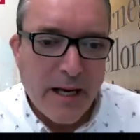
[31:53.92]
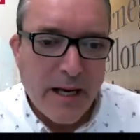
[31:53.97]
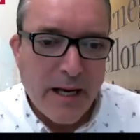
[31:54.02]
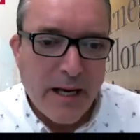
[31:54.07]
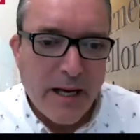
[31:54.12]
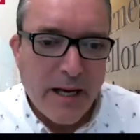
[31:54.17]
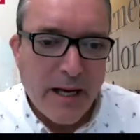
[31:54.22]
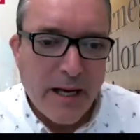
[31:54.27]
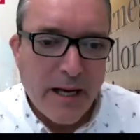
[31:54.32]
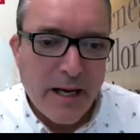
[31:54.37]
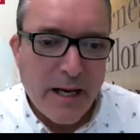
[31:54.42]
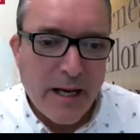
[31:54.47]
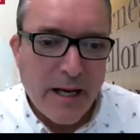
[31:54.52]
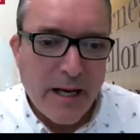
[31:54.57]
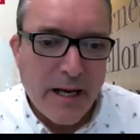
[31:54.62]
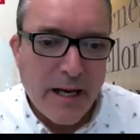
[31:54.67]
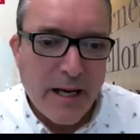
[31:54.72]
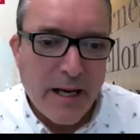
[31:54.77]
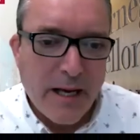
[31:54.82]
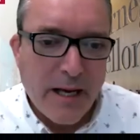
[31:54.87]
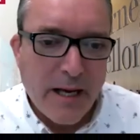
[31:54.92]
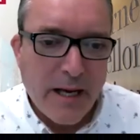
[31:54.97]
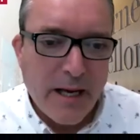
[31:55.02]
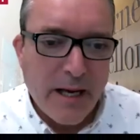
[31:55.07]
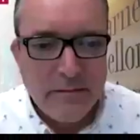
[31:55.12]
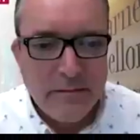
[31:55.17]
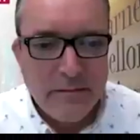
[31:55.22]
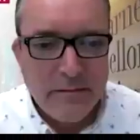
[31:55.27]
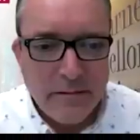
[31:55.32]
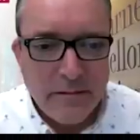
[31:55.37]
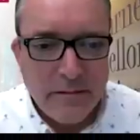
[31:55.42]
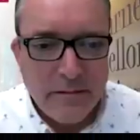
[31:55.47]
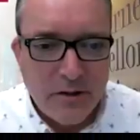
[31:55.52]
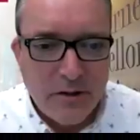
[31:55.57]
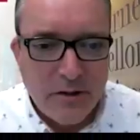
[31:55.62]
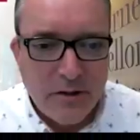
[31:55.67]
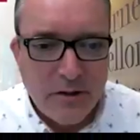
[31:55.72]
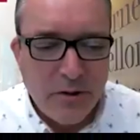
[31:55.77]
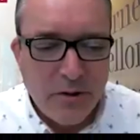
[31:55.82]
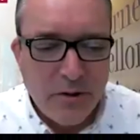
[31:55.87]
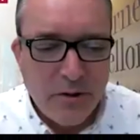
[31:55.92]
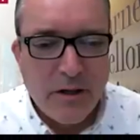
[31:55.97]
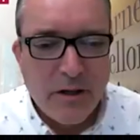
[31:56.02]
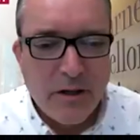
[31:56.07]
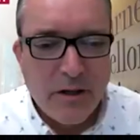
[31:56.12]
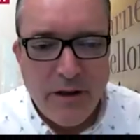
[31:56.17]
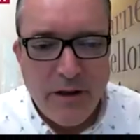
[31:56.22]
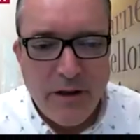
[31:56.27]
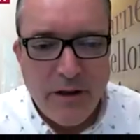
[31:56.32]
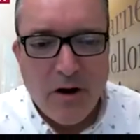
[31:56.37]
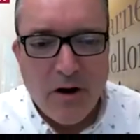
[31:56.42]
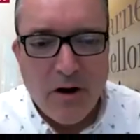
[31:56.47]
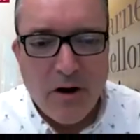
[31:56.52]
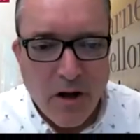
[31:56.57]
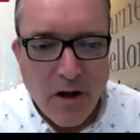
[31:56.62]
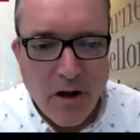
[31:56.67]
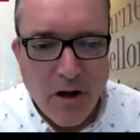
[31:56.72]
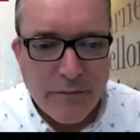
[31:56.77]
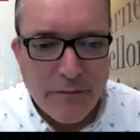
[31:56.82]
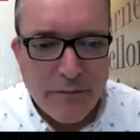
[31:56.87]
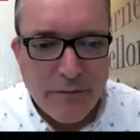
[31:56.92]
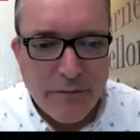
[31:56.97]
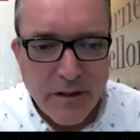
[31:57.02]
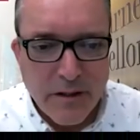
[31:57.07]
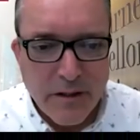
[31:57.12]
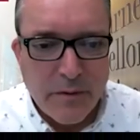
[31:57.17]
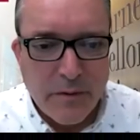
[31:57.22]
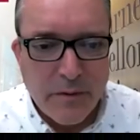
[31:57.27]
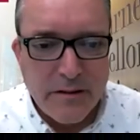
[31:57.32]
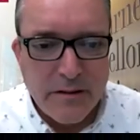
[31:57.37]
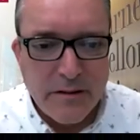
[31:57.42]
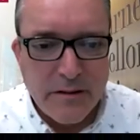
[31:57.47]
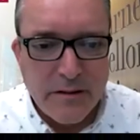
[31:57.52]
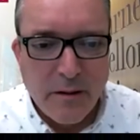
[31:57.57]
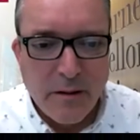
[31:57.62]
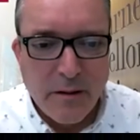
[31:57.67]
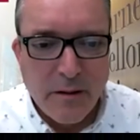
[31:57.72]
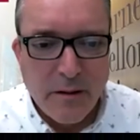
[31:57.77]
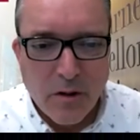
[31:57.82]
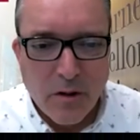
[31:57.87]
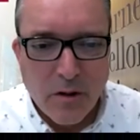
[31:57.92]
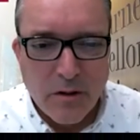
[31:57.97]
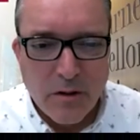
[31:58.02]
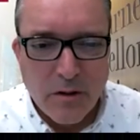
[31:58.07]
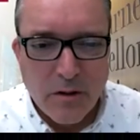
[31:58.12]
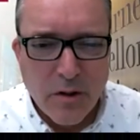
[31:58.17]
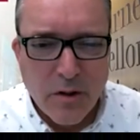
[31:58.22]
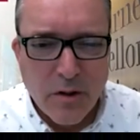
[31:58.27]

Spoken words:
Ross, Darden, Duke, they all offer something similar.